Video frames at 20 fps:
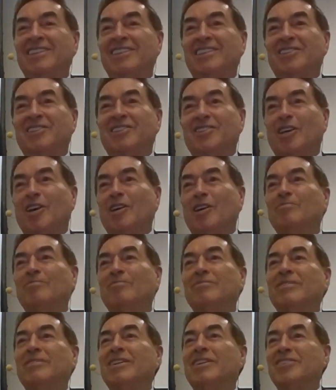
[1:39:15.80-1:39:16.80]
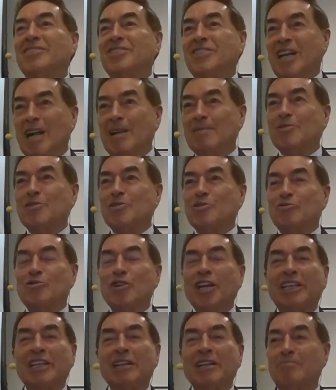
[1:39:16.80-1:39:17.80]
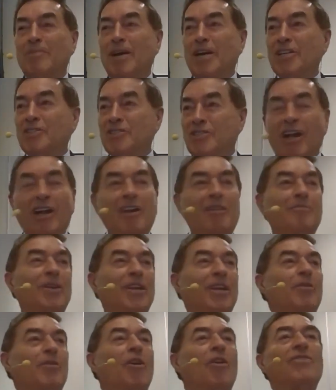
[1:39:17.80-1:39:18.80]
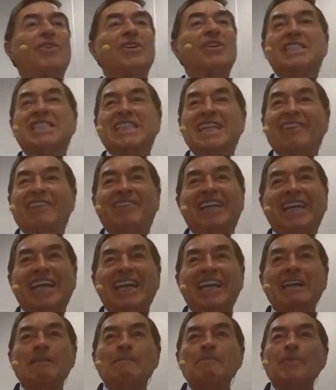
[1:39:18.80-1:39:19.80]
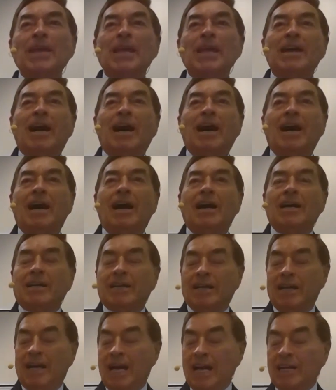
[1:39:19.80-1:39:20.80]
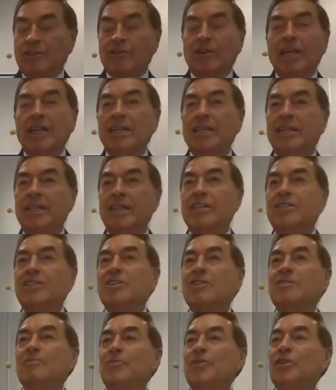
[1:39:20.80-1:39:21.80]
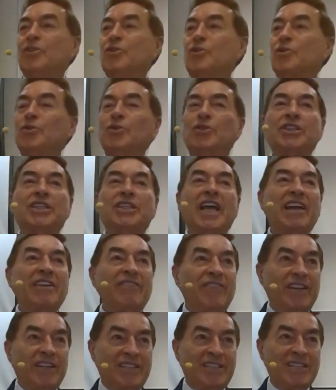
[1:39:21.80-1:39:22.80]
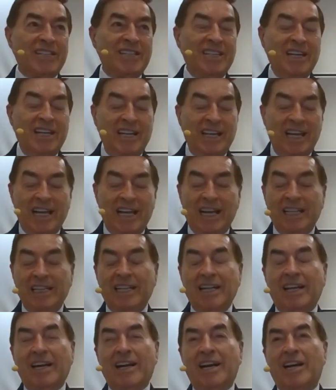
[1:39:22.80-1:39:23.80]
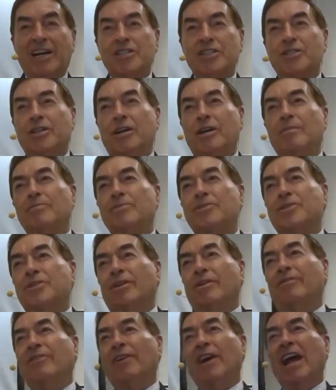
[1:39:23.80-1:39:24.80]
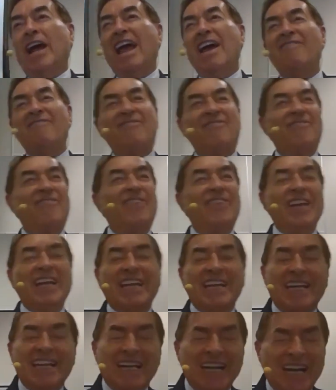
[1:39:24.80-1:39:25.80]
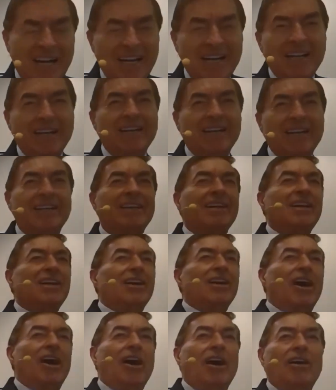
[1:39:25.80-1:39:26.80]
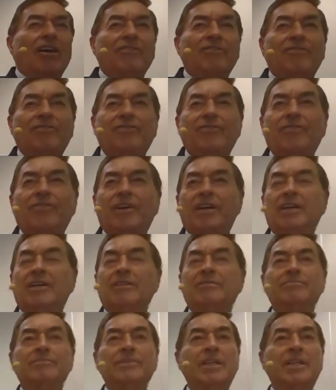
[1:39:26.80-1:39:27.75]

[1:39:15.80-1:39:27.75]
some psalms written by Solomon, over 70 are accredited to David, and there are songs of every kind of uh,